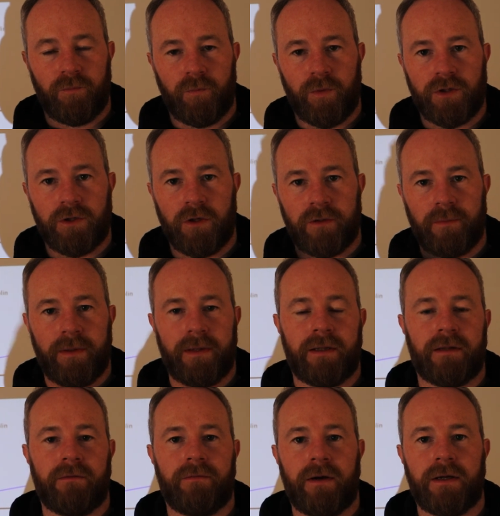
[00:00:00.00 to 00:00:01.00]
We talked about
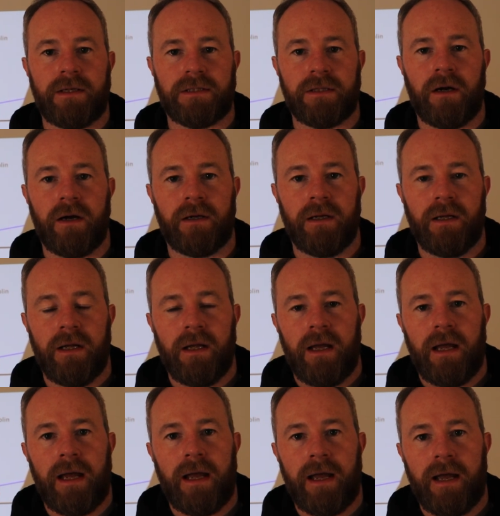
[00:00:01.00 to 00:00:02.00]
at the very start,
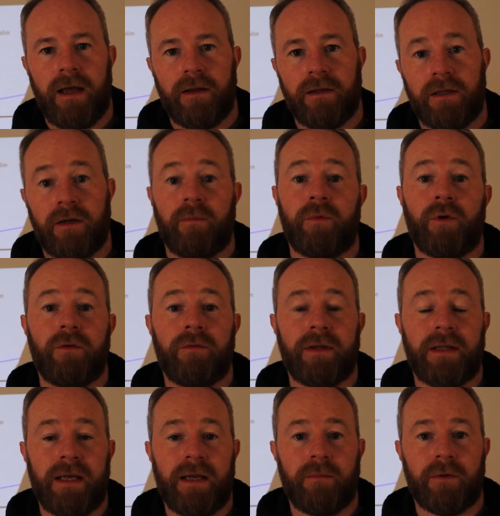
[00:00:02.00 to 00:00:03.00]
they're
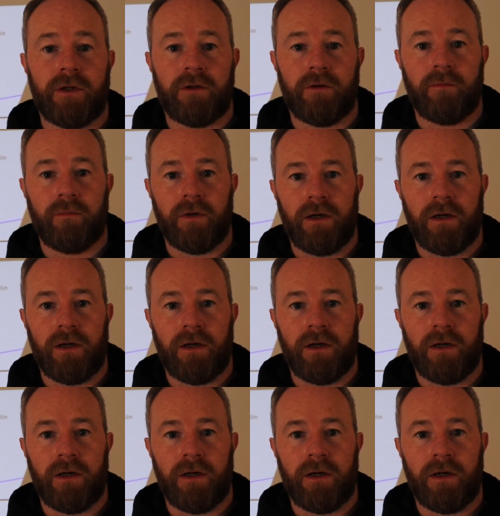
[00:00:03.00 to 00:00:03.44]
improving the income